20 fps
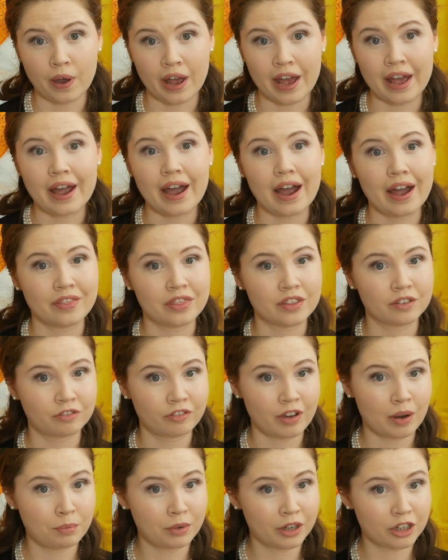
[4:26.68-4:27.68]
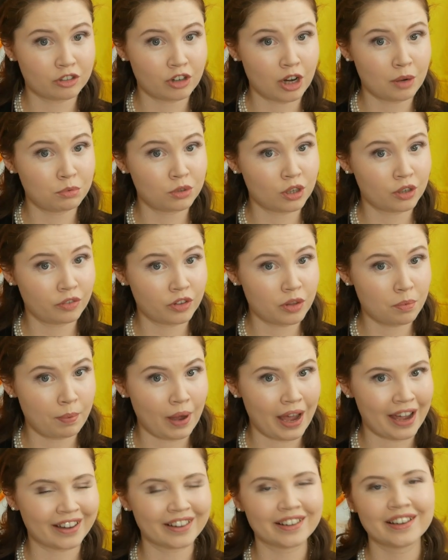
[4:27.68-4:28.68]
wear, and the fabric draped over the
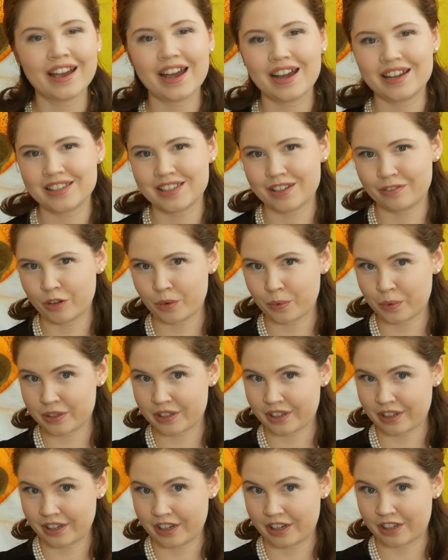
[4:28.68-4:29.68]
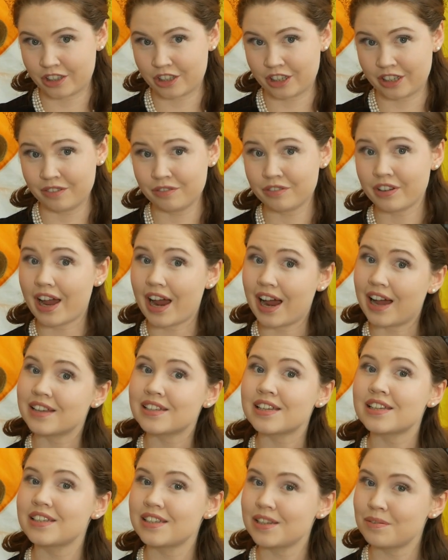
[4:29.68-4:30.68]
back, as if it was a kerchief,
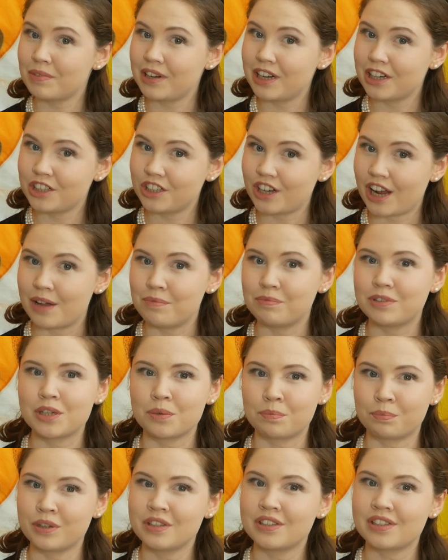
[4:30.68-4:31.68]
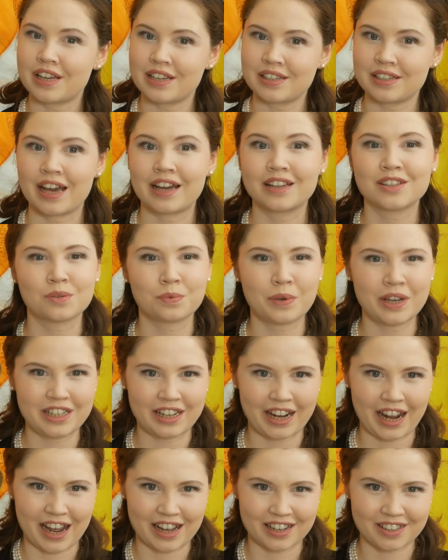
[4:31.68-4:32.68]
has a similar shape to Princess Anne's
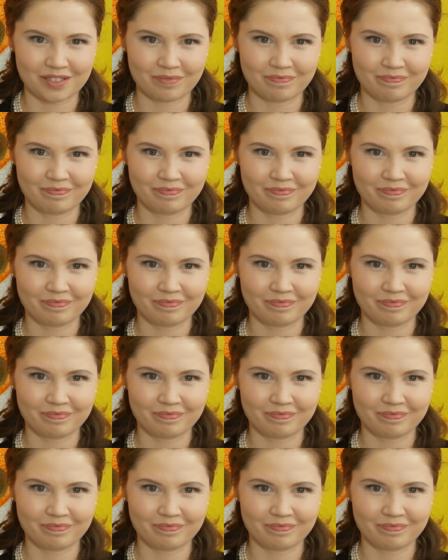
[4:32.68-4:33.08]
wedding hat.